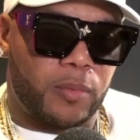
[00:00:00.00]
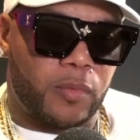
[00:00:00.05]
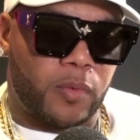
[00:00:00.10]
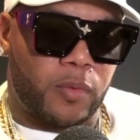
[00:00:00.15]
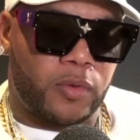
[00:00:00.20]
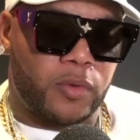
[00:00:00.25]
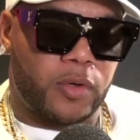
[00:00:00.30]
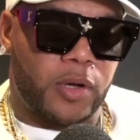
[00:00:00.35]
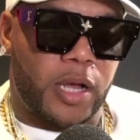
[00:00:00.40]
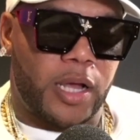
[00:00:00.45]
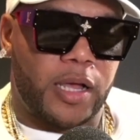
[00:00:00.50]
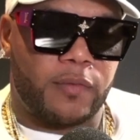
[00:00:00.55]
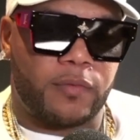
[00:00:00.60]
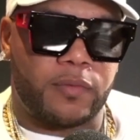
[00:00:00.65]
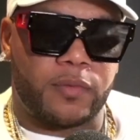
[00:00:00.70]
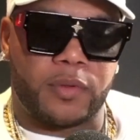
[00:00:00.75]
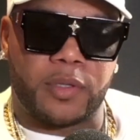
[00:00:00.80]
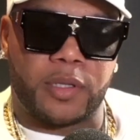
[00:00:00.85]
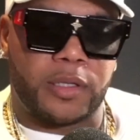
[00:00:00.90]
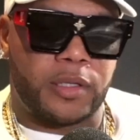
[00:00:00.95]
you know, I have
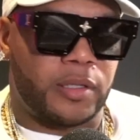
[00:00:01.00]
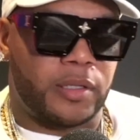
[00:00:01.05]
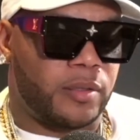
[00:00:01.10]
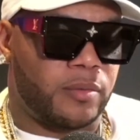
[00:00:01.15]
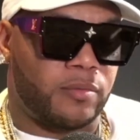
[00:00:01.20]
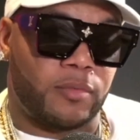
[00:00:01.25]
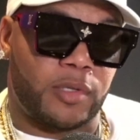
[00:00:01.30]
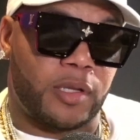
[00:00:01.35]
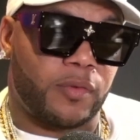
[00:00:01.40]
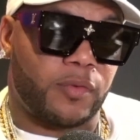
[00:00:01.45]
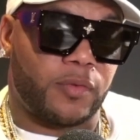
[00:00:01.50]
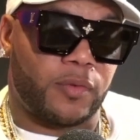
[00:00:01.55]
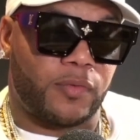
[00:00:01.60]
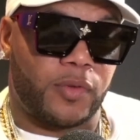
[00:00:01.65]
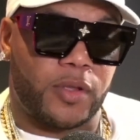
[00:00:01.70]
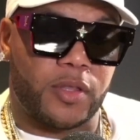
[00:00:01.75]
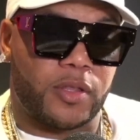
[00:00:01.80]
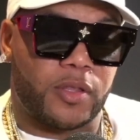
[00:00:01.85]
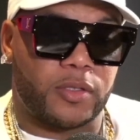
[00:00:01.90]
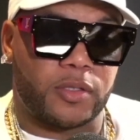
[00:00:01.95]
different
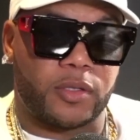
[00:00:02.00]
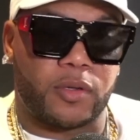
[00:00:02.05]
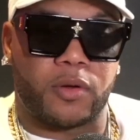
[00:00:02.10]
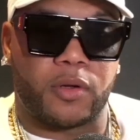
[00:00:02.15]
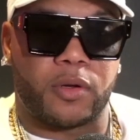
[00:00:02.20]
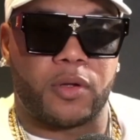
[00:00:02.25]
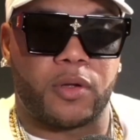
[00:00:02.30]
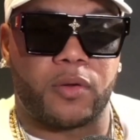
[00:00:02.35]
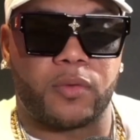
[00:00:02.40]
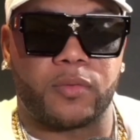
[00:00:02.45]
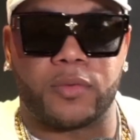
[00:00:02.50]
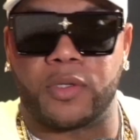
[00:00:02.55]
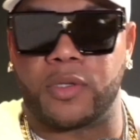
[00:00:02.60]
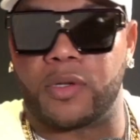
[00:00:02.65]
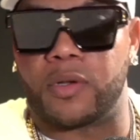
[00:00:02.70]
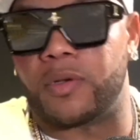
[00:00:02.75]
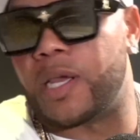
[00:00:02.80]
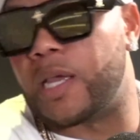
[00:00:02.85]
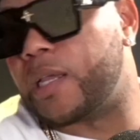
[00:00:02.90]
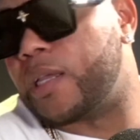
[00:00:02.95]
ventures going on. You know,
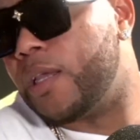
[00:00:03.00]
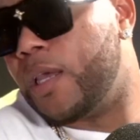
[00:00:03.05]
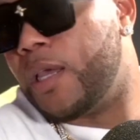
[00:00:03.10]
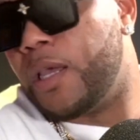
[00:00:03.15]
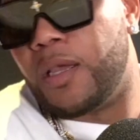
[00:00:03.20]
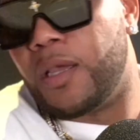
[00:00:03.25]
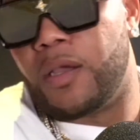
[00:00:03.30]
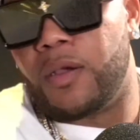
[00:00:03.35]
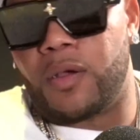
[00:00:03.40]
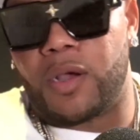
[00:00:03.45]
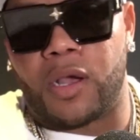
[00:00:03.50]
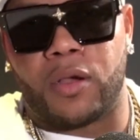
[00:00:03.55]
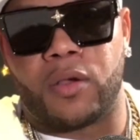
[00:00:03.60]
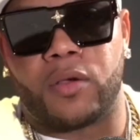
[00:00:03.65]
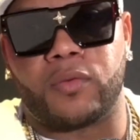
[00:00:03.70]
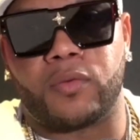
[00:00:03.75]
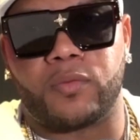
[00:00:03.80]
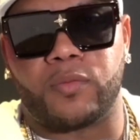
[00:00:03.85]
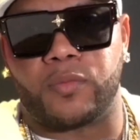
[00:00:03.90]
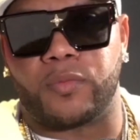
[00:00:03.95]
like
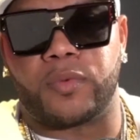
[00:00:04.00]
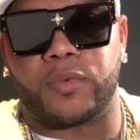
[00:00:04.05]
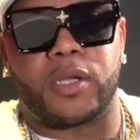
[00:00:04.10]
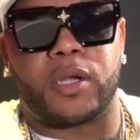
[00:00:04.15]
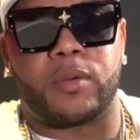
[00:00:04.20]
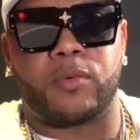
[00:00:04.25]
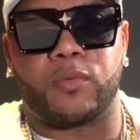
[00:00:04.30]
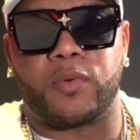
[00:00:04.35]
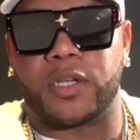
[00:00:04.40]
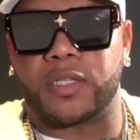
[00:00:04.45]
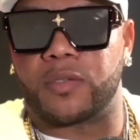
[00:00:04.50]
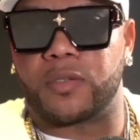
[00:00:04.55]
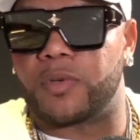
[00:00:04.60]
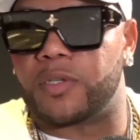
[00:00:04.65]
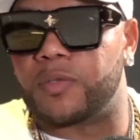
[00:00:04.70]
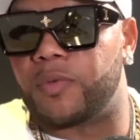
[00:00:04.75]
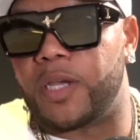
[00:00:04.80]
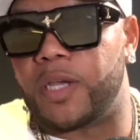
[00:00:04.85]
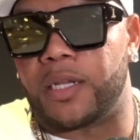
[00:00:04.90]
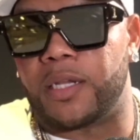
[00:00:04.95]
own a couple restaurants.
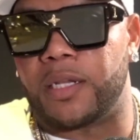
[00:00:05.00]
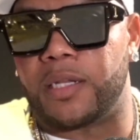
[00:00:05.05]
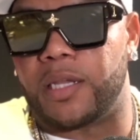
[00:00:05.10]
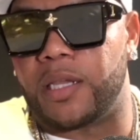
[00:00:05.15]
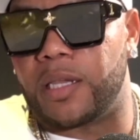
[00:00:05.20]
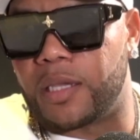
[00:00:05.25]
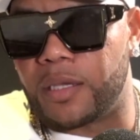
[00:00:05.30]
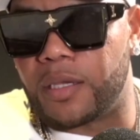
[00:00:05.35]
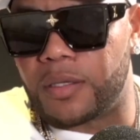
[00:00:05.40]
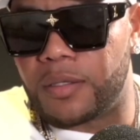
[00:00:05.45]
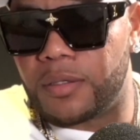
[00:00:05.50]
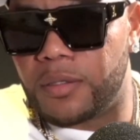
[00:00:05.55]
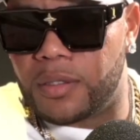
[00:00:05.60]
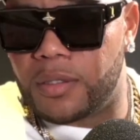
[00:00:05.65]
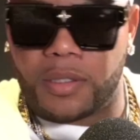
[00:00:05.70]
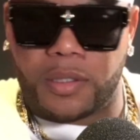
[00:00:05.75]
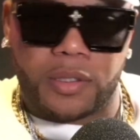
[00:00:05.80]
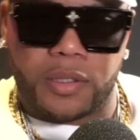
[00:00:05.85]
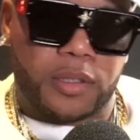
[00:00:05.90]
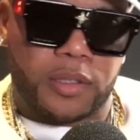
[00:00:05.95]
We got the Lickin'.
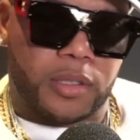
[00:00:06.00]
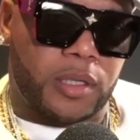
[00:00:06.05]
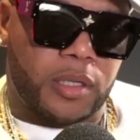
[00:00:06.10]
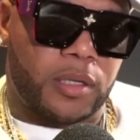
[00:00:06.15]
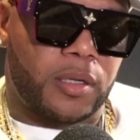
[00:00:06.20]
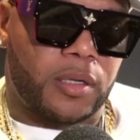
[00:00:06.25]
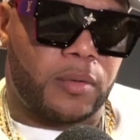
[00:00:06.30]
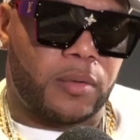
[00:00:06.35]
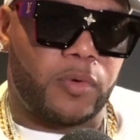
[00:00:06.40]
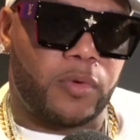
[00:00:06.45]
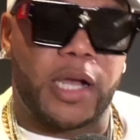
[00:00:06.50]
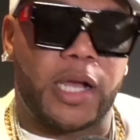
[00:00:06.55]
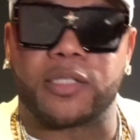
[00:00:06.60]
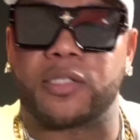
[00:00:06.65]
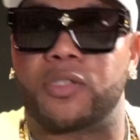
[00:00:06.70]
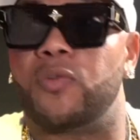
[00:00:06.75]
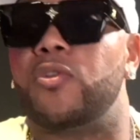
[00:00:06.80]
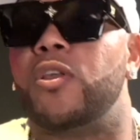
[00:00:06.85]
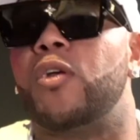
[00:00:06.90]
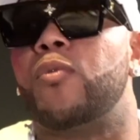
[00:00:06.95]
We got
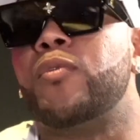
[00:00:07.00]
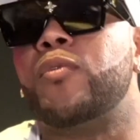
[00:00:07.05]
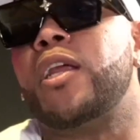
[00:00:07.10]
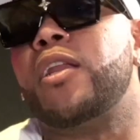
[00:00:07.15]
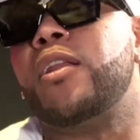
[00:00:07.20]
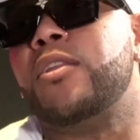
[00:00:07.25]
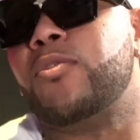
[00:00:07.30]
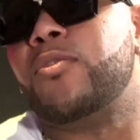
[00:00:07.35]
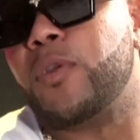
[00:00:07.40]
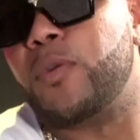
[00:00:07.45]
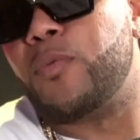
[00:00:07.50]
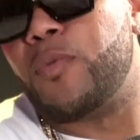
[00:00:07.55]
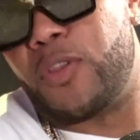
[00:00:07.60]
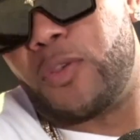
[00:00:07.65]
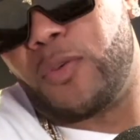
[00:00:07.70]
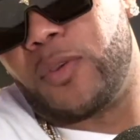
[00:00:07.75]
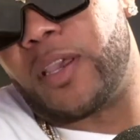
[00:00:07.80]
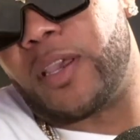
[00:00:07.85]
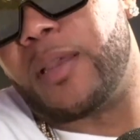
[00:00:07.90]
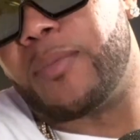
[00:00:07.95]
Studio 183, which
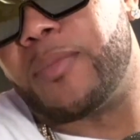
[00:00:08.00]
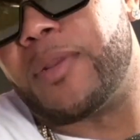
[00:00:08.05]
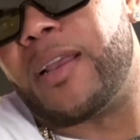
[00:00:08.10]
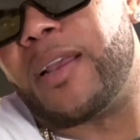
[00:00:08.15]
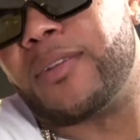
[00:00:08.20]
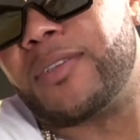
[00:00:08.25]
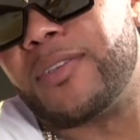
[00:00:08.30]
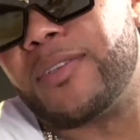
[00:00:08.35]
you came down to.